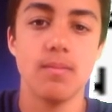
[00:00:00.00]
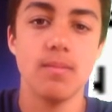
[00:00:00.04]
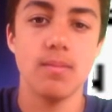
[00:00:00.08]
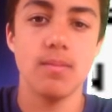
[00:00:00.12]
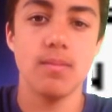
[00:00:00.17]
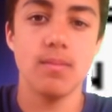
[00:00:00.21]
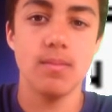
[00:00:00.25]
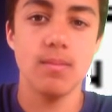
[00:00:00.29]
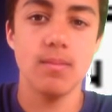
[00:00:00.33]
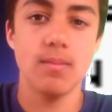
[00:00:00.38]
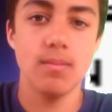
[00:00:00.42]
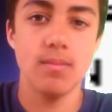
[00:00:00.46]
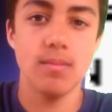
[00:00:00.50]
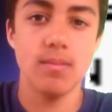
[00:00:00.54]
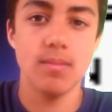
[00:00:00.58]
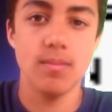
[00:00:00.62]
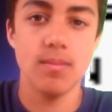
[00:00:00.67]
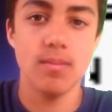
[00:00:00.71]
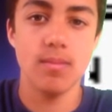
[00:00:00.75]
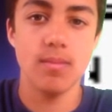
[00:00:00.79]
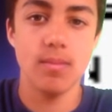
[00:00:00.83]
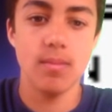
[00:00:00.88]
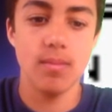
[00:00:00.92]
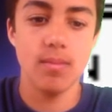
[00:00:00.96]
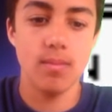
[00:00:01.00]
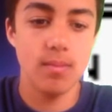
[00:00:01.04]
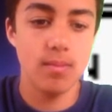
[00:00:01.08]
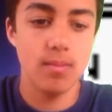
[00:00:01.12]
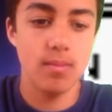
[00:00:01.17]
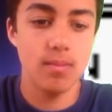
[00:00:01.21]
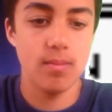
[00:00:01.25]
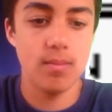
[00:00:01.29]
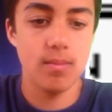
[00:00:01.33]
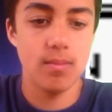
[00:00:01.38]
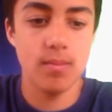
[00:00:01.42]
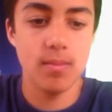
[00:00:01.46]

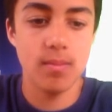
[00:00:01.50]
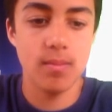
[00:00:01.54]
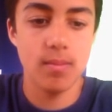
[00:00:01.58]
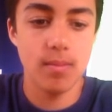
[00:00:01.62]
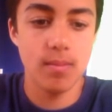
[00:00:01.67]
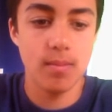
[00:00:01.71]
No one is speaking in this clip.